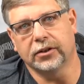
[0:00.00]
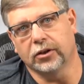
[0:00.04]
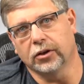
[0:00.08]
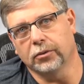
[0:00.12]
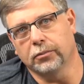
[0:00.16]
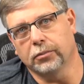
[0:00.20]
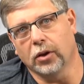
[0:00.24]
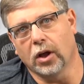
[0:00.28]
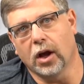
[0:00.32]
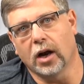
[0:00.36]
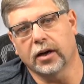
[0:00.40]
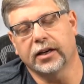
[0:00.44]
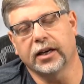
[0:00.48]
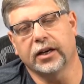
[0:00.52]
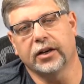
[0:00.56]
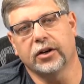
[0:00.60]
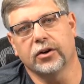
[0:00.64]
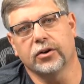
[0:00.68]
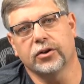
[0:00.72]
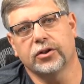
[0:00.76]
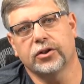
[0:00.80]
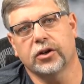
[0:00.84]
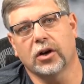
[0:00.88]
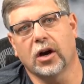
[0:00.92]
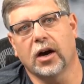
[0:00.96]
that are blocking
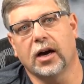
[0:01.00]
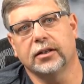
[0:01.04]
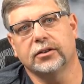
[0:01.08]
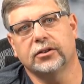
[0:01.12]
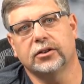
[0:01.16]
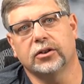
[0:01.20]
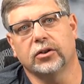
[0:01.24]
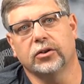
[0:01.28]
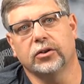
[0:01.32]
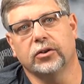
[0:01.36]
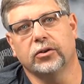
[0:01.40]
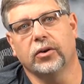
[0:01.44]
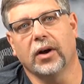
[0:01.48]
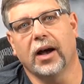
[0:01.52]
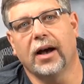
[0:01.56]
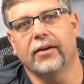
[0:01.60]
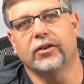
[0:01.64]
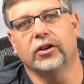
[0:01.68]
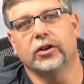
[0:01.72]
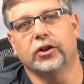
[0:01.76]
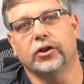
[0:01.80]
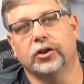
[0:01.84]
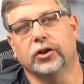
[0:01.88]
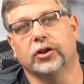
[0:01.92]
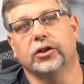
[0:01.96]
your shot, so you have
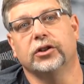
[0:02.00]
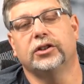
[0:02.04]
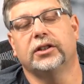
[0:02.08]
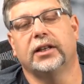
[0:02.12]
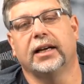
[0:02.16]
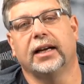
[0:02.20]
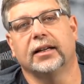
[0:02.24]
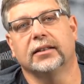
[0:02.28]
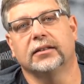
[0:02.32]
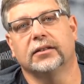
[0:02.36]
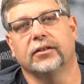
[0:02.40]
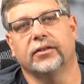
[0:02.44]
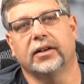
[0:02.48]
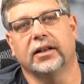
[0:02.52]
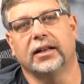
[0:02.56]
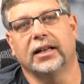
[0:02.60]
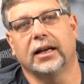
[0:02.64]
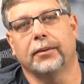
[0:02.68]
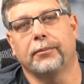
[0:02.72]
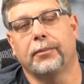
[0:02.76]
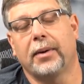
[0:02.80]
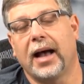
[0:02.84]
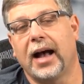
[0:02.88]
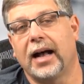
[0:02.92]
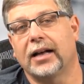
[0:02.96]
a good chance of getting
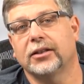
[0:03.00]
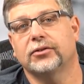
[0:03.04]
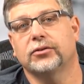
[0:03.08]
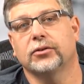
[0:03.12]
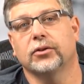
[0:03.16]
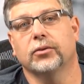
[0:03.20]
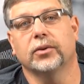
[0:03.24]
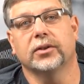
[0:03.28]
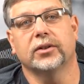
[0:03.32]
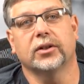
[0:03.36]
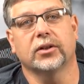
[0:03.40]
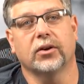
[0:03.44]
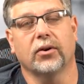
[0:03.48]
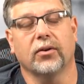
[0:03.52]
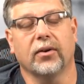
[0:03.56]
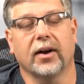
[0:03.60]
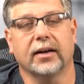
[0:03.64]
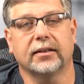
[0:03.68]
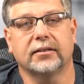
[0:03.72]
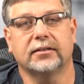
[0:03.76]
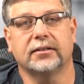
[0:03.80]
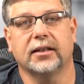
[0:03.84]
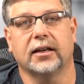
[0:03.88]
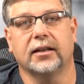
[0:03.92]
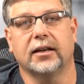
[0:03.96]
a pass-through with the
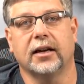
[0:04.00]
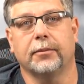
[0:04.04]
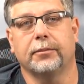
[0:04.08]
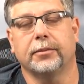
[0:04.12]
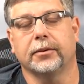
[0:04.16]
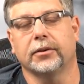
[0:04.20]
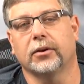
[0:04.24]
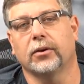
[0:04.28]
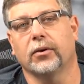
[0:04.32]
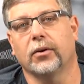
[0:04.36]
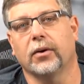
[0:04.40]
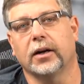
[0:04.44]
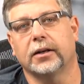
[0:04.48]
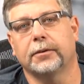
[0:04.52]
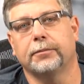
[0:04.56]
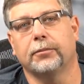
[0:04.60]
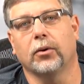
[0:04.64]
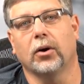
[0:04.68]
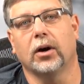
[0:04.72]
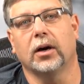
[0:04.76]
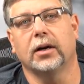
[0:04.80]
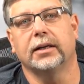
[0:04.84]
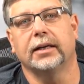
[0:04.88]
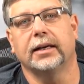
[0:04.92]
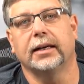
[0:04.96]
correct setup and correct
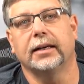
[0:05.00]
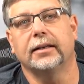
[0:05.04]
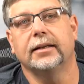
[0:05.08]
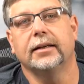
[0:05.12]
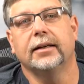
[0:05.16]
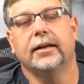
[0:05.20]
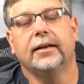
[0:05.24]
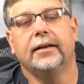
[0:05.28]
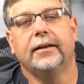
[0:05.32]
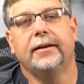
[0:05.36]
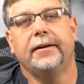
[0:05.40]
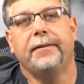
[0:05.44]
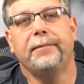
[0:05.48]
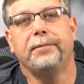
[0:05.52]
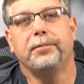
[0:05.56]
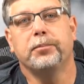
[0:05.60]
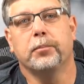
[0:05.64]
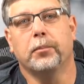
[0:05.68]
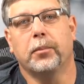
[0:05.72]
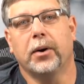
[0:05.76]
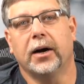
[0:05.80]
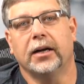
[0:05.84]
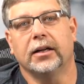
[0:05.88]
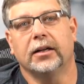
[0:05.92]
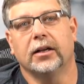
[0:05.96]
broadhead
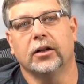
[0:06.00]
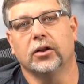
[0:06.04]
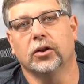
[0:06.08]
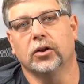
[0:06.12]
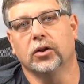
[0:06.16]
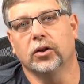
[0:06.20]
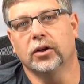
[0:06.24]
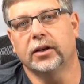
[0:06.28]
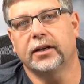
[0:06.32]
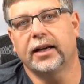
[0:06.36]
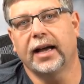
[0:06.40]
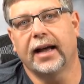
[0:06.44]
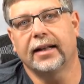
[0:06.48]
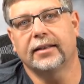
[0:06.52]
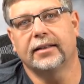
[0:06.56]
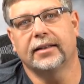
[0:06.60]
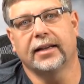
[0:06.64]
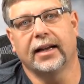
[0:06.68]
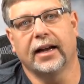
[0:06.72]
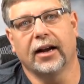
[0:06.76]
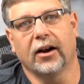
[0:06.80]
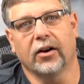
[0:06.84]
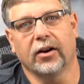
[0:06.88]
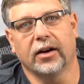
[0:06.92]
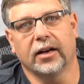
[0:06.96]
but look at
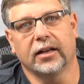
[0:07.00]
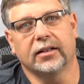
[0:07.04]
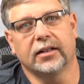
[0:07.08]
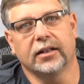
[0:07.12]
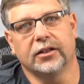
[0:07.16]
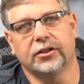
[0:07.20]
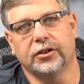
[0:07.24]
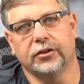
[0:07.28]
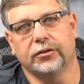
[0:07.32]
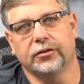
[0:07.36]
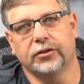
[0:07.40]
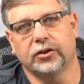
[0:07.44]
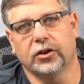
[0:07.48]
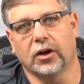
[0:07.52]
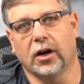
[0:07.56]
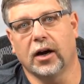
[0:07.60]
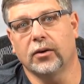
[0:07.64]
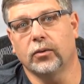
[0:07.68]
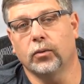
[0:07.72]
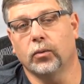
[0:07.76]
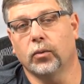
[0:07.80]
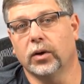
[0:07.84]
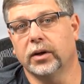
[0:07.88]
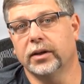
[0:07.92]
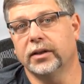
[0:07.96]
the area that you've
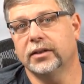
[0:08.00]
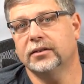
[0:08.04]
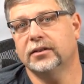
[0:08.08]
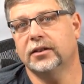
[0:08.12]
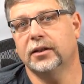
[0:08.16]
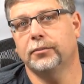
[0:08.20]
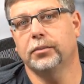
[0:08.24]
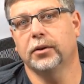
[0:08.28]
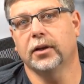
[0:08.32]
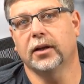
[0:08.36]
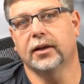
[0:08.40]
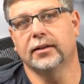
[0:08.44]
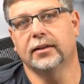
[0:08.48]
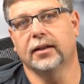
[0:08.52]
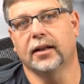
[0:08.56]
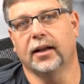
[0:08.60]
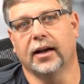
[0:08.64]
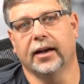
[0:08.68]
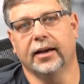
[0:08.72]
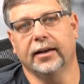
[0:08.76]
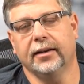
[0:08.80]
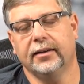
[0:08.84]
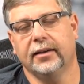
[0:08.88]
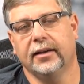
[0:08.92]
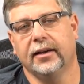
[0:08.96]
shot. What is the blood
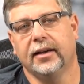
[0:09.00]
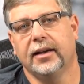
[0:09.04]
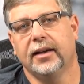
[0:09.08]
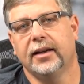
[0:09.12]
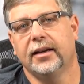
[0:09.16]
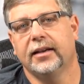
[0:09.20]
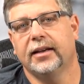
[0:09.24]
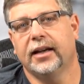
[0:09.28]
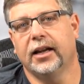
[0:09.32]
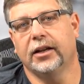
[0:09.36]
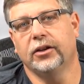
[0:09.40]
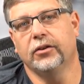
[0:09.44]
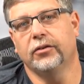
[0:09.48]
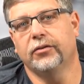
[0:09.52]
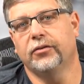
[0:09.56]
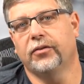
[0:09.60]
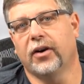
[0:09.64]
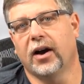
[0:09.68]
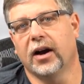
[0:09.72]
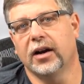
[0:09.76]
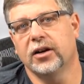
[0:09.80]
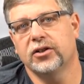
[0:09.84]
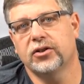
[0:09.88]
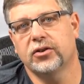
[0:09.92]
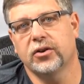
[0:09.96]
like? Can you
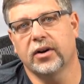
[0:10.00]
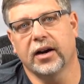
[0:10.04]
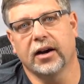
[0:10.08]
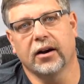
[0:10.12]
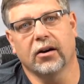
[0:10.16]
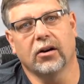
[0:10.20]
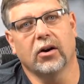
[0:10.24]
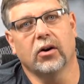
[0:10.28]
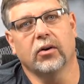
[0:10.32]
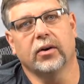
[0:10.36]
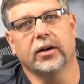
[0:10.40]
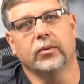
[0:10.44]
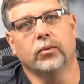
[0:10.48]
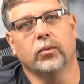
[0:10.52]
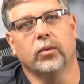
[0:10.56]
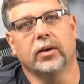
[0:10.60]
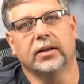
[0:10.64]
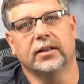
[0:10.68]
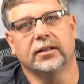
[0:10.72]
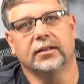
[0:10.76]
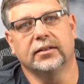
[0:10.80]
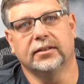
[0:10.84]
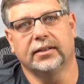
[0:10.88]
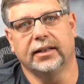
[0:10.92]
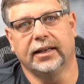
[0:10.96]
find your arrow and
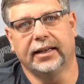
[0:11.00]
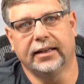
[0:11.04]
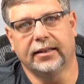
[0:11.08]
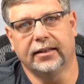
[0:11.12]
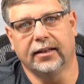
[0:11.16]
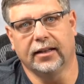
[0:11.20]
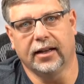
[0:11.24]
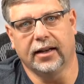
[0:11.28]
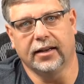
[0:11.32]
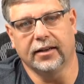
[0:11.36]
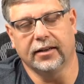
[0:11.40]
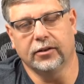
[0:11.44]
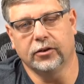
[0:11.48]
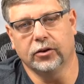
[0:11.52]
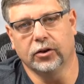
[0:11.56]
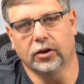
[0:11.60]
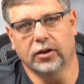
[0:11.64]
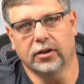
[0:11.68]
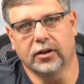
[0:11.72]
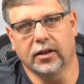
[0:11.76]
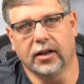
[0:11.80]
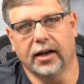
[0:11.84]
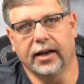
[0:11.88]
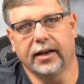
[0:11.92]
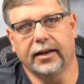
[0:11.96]
what does it lo
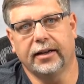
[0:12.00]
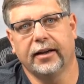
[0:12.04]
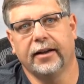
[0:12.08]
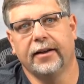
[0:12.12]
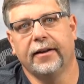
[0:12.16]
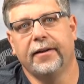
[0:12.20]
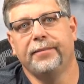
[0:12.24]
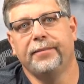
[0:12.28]
look like?